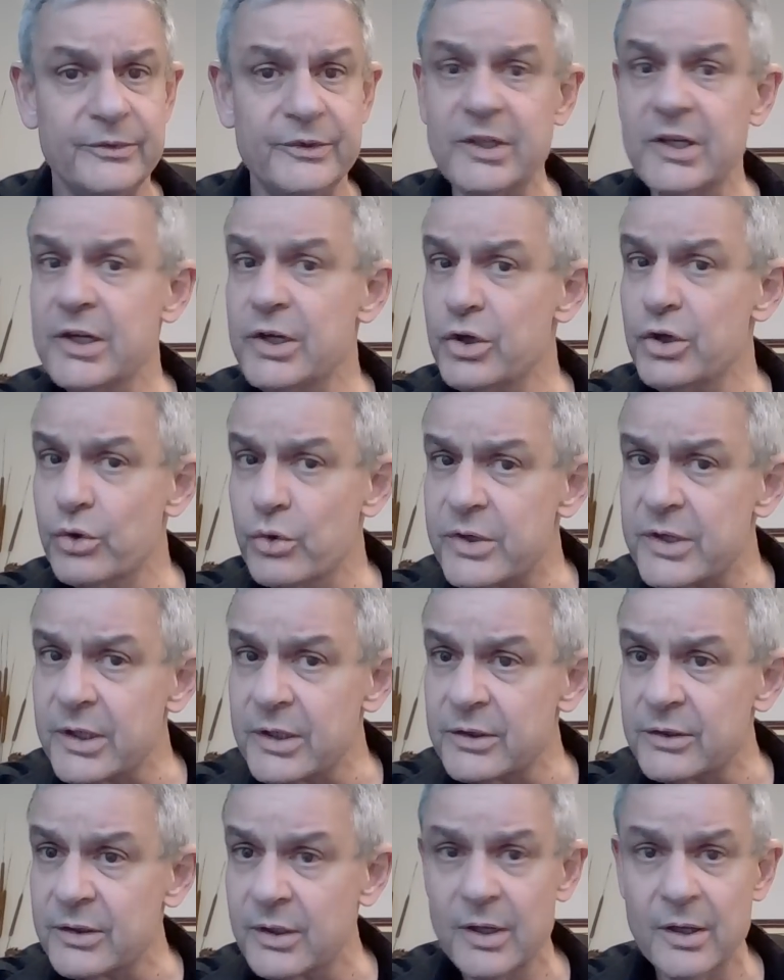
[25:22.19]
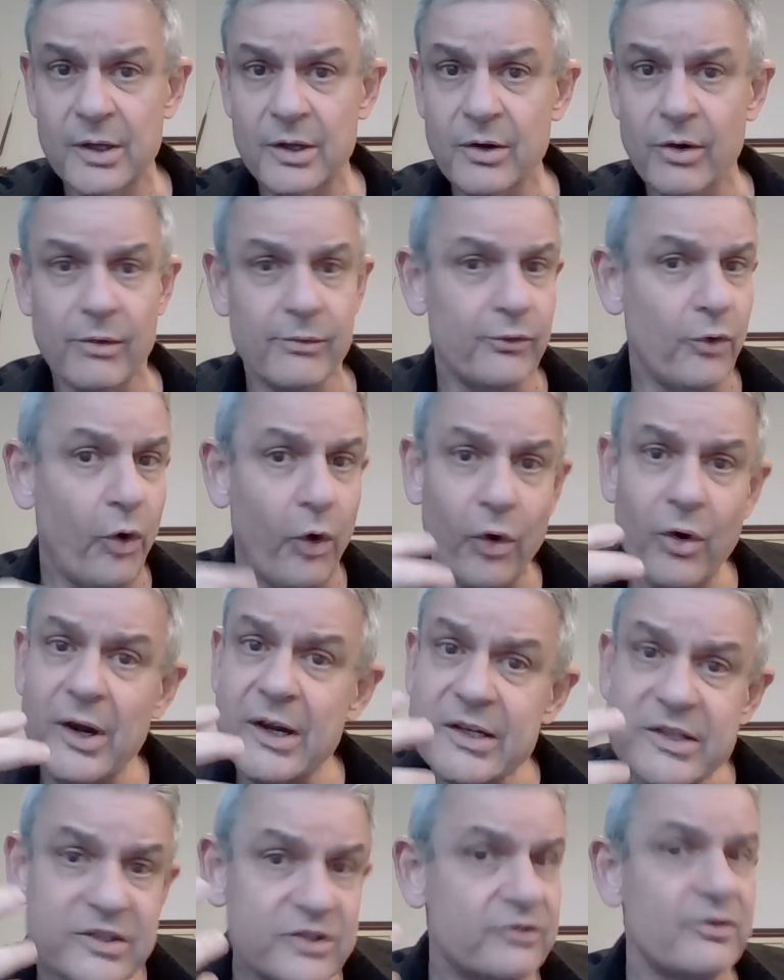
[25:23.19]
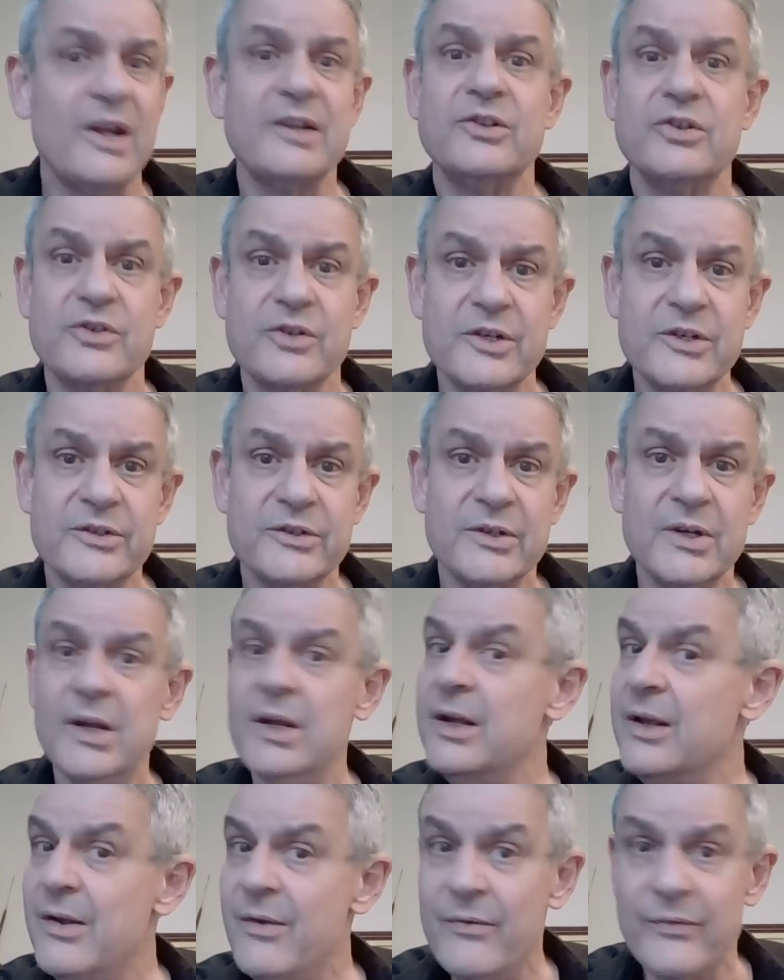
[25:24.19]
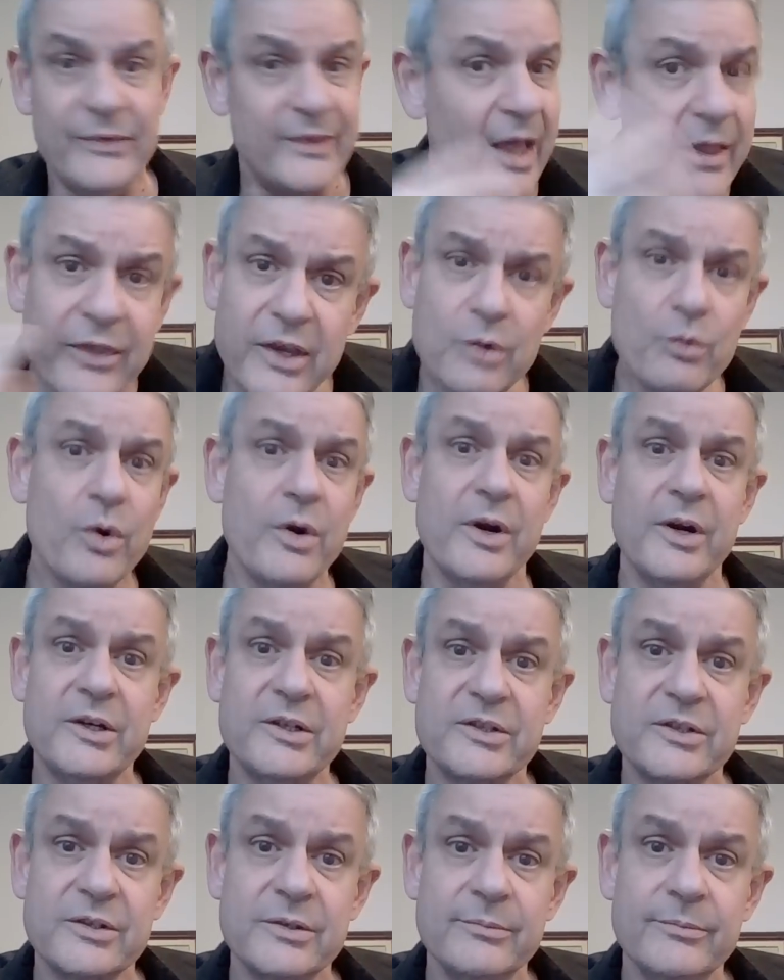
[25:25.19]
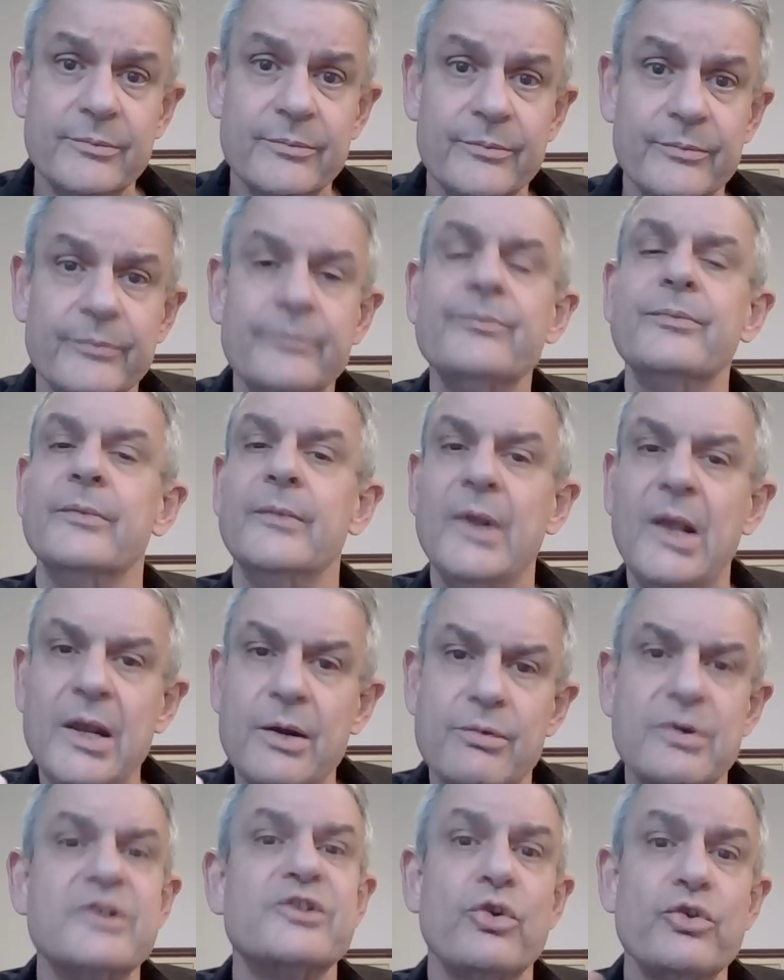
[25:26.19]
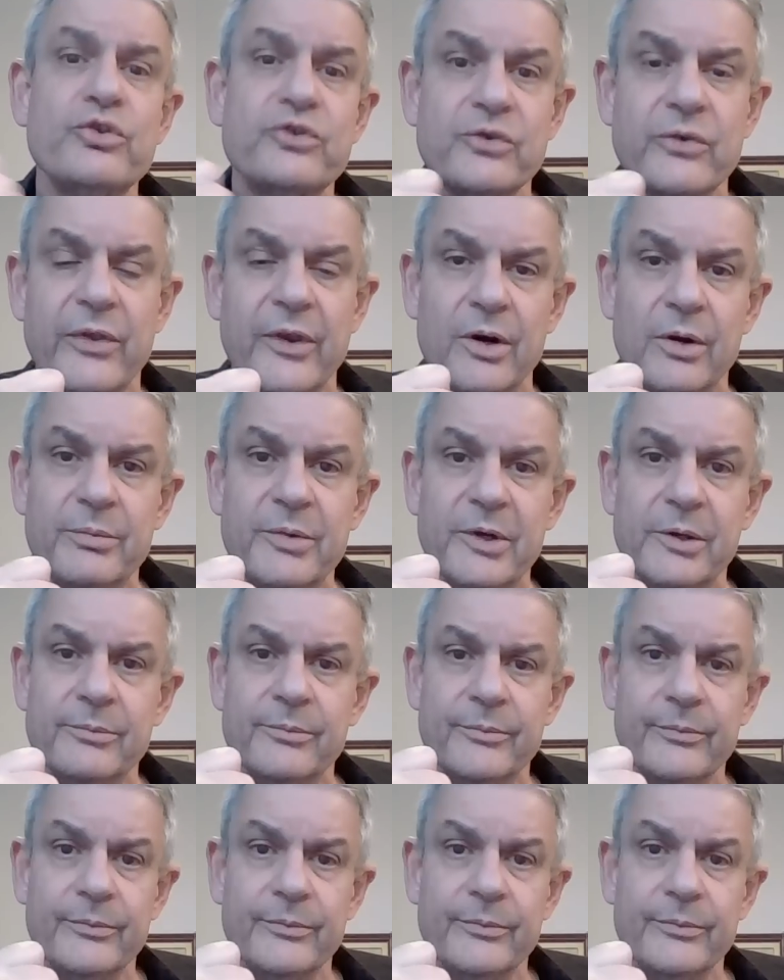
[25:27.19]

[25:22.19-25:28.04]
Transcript: denuded of all his strategies, nothing works, he resorts to therapy.